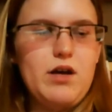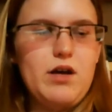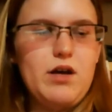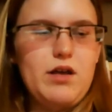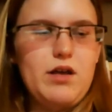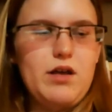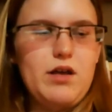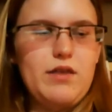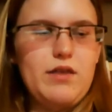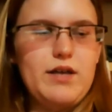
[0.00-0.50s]

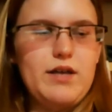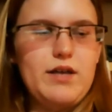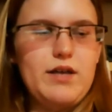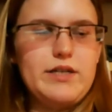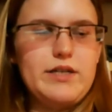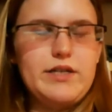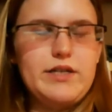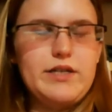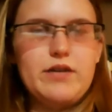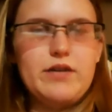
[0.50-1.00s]
They didn't
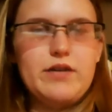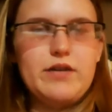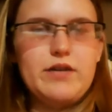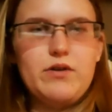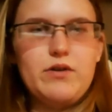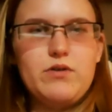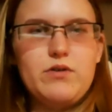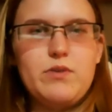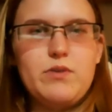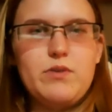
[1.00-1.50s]
take their
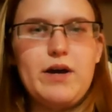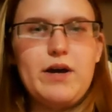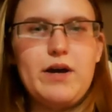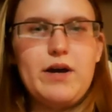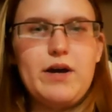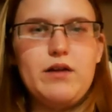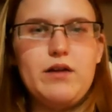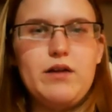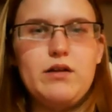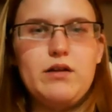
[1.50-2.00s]
notes well.
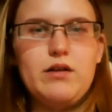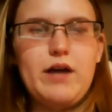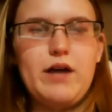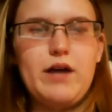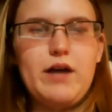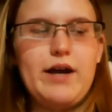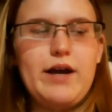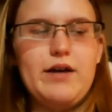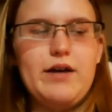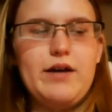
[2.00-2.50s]

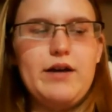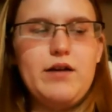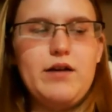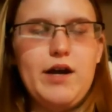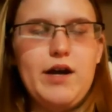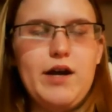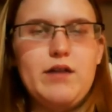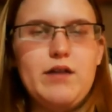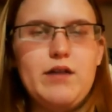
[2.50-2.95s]
I had